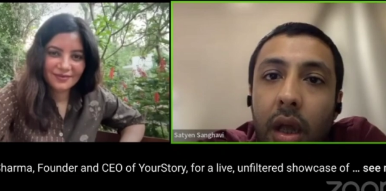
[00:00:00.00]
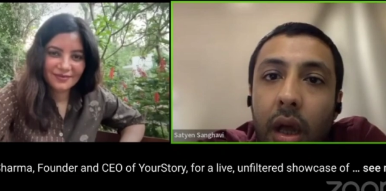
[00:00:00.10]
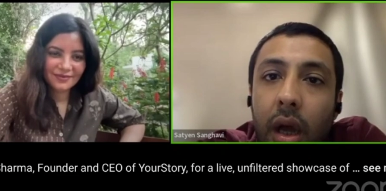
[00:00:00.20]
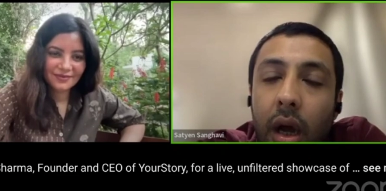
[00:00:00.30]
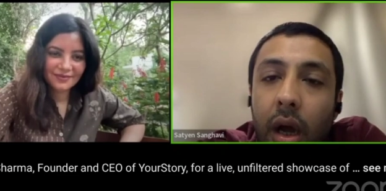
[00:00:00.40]

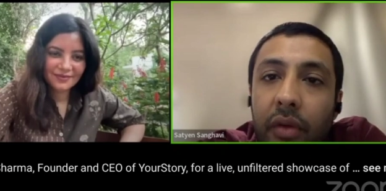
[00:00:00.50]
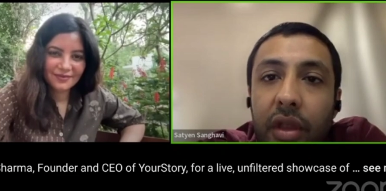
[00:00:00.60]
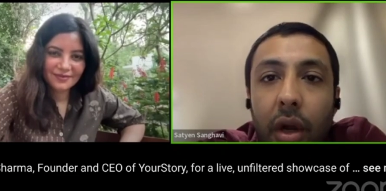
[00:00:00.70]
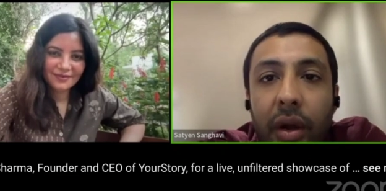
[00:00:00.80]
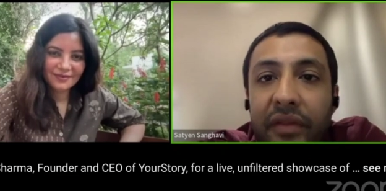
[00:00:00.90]
Speaker 1: having any kind
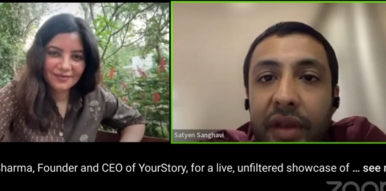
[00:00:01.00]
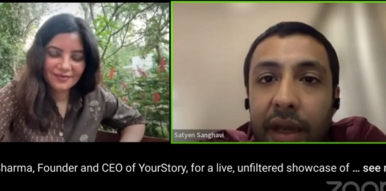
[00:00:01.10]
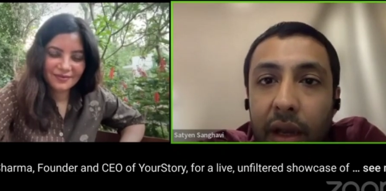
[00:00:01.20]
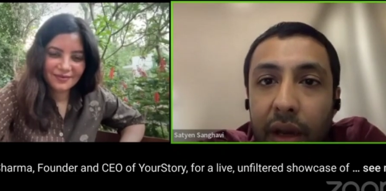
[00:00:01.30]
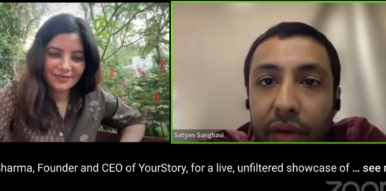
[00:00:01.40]
of
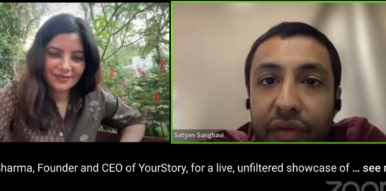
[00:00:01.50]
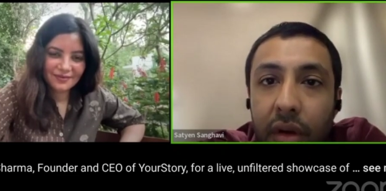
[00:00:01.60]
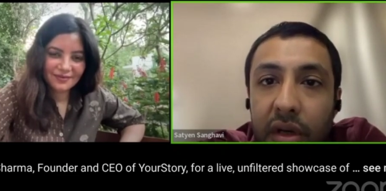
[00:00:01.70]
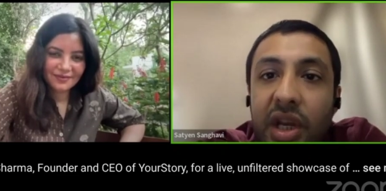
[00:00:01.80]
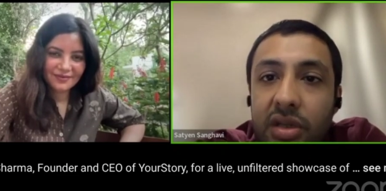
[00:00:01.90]

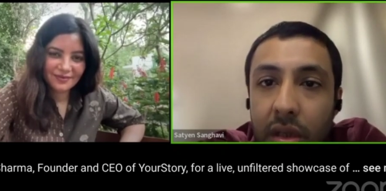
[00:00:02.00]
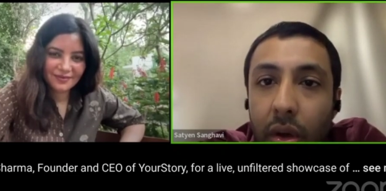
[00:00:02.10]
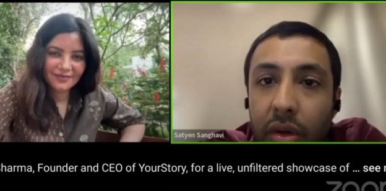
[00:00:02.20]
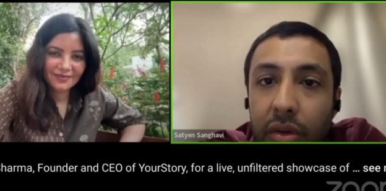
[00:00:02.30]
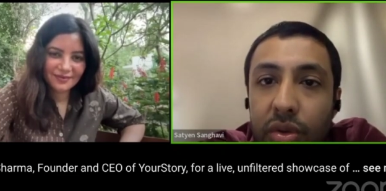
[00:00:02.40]
rejection or
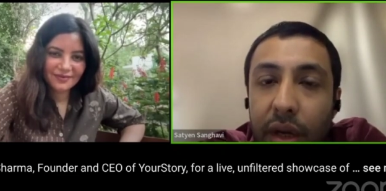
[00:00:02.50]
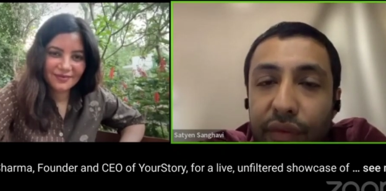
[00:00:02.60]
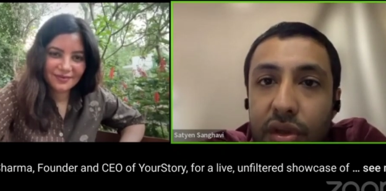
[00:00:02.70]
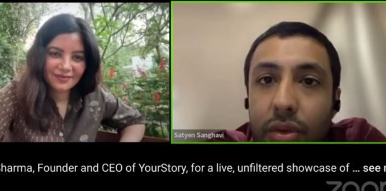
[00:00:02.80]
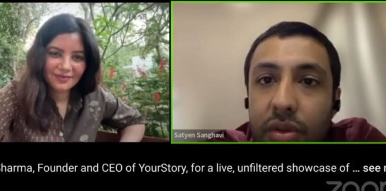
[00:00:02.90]
those kind of
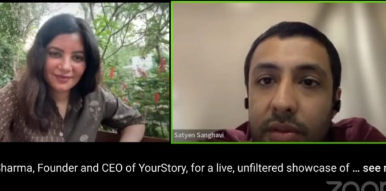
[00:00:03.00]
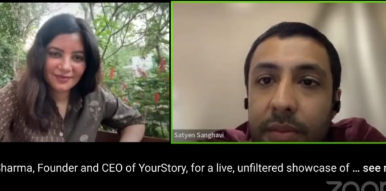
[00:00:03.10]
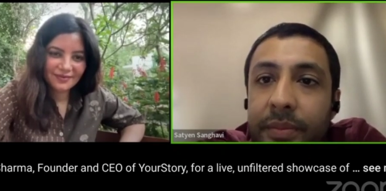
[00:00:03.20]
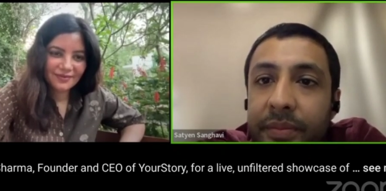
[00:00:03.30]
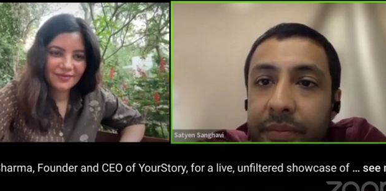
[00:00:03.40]
issues
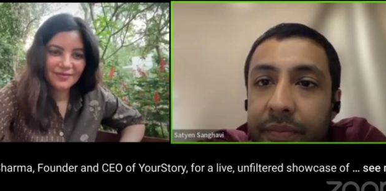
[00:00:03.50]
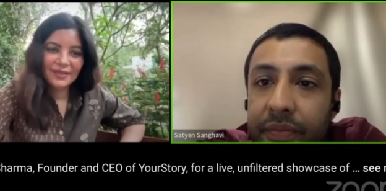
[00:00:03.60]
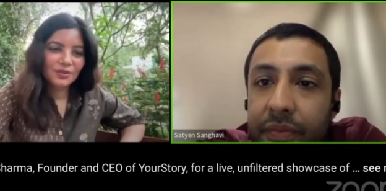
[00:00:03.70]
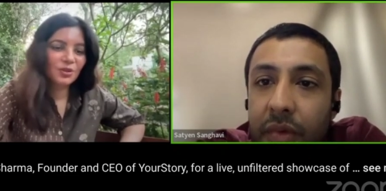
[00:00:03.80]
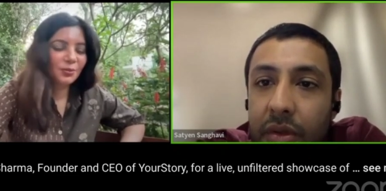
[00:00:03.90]

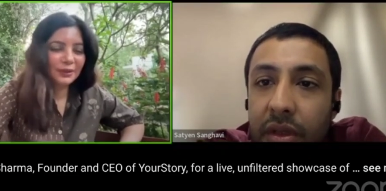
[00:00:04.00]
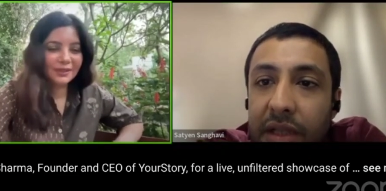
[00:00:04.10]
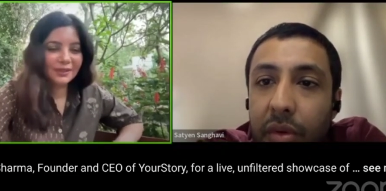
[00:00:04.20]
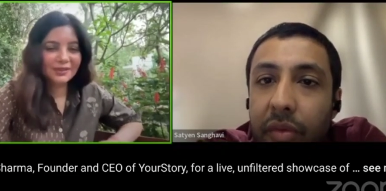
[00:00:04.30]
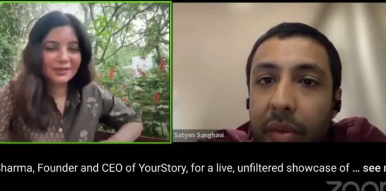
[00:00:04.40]
Speaker 2: you know
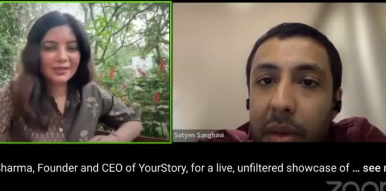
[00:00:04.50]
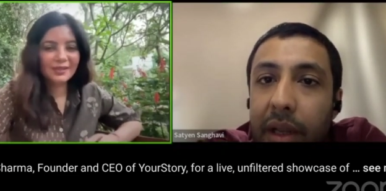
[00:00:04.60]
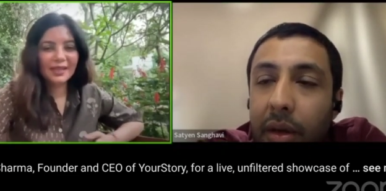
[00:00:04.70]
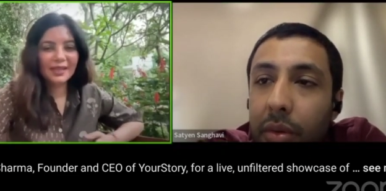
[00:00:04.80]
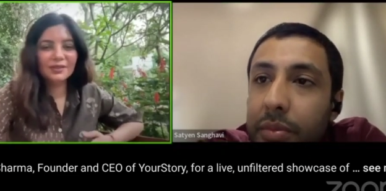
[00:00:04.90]
that's what
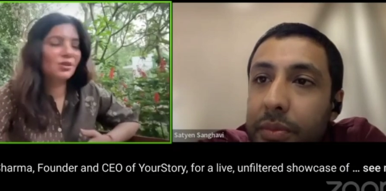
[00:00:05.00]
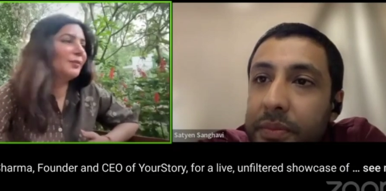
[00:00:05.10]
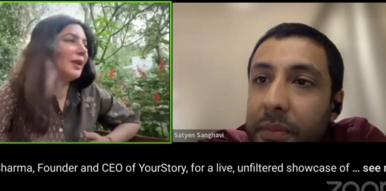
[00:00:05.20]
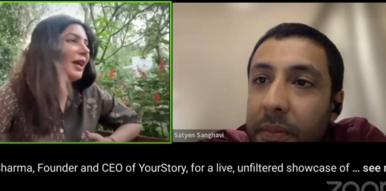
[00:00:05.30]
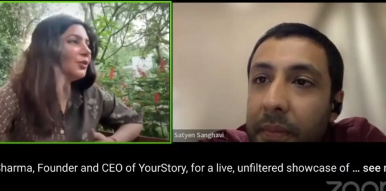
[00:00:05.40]
we're you know,
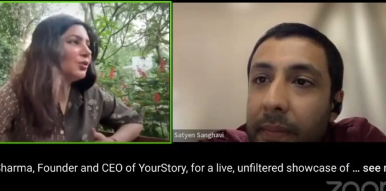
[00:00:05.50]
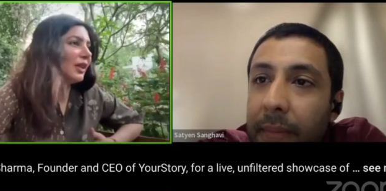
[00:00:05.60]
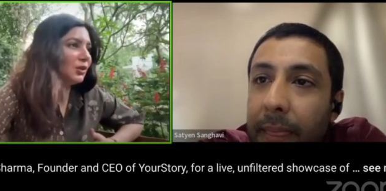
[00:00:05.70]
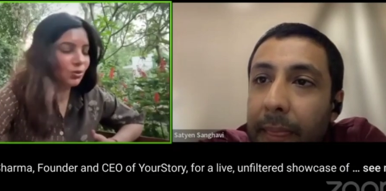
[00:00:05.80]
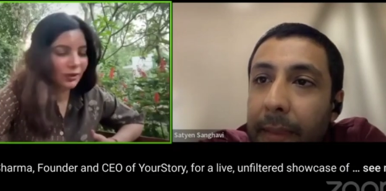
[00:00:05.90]
i have to
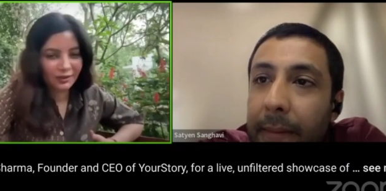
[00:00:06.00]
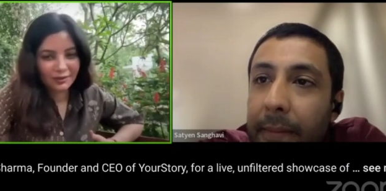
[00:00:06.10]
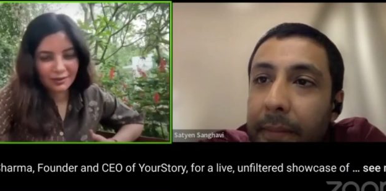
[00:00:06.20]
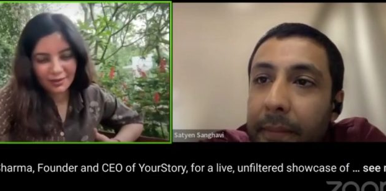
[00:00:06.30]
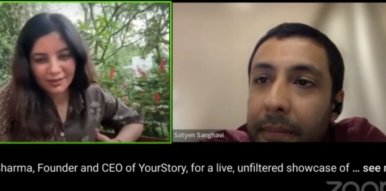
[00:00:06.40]
tell you
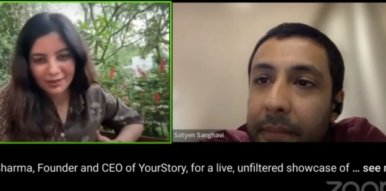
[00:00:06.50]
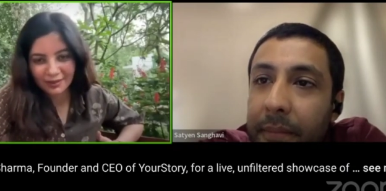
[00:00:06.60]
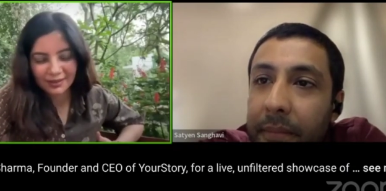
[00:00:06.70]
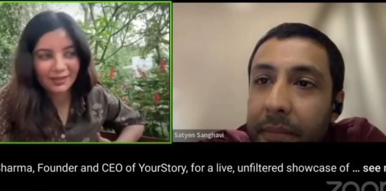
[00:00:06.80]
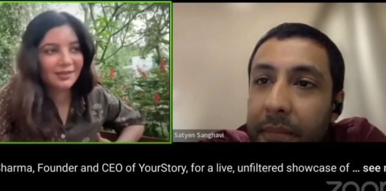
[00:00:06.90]
and
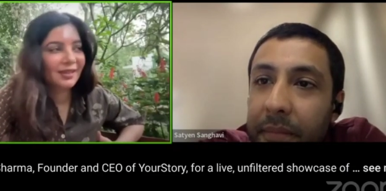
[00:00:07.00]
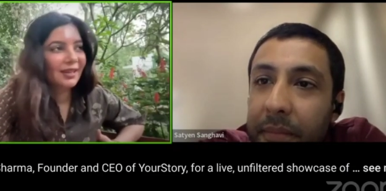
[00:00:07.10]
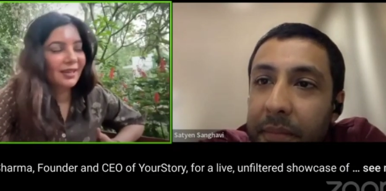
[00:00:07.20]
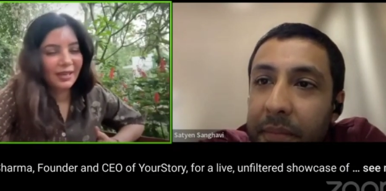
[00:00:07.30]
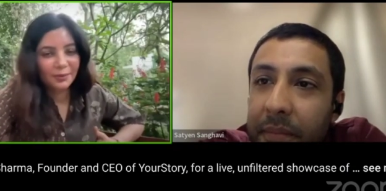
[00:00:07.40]
listen this
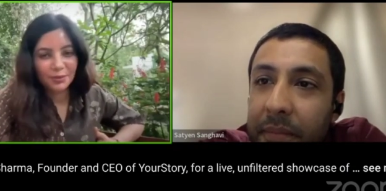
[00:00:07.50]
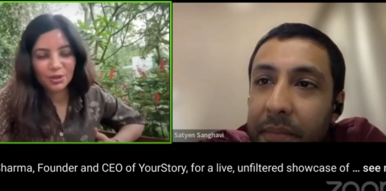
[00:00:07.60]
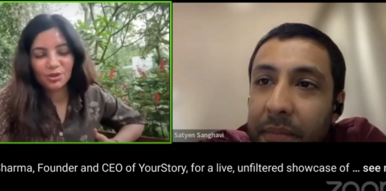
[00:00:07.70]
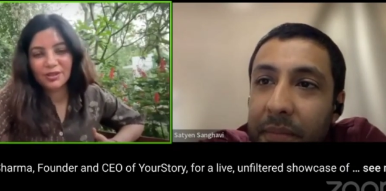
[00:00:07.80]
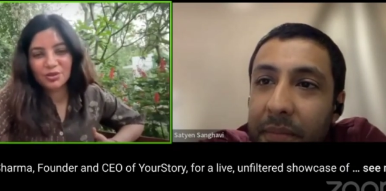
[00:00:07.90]
is
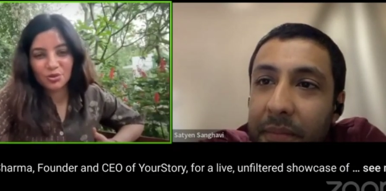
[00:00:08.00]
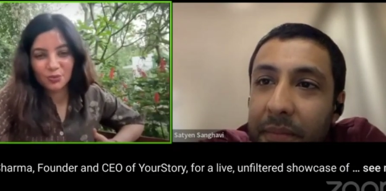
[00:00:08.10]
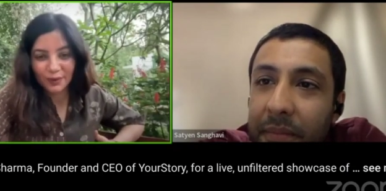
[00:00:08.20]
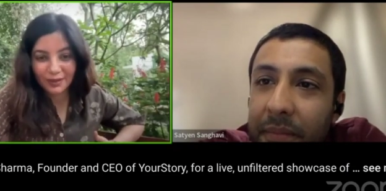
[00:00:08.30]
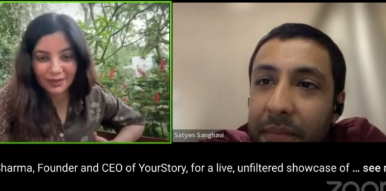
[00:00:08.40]

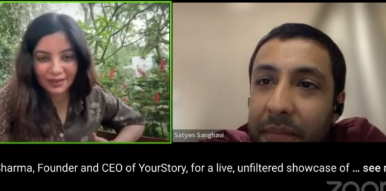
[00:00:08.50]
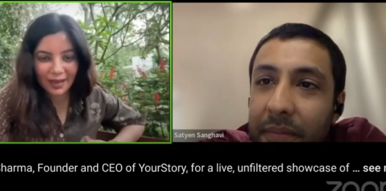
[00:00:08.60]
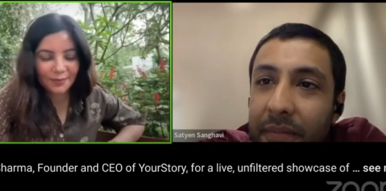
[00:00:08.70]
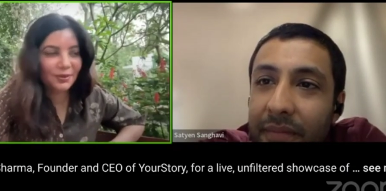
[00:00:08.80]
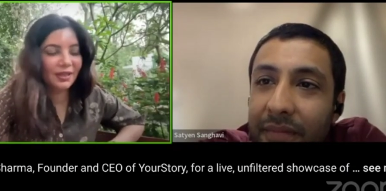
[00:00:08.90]
ambitious you've made
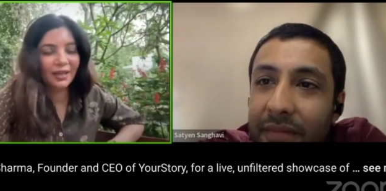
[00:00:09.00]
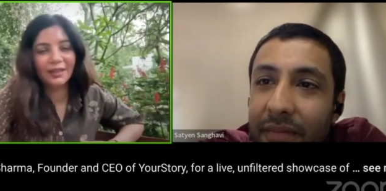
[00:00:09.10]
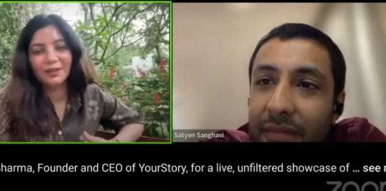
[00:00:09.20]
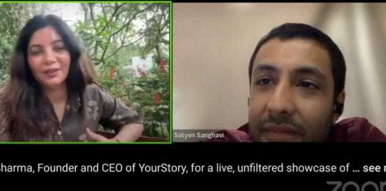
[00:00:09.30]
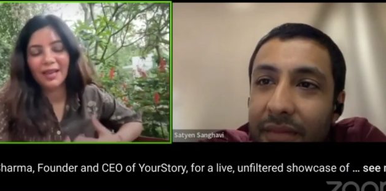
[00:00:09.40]
it happen
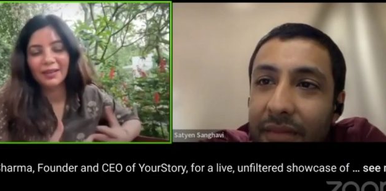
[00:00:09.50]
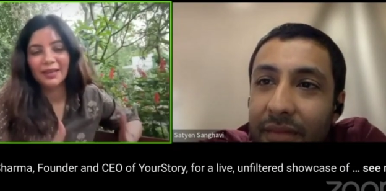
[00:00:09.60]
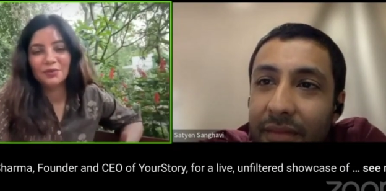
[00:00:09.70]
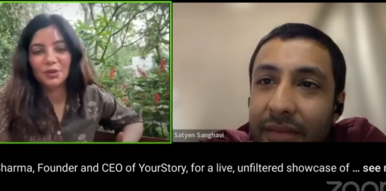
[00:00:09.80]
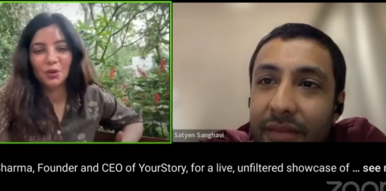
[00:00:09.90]
and i and,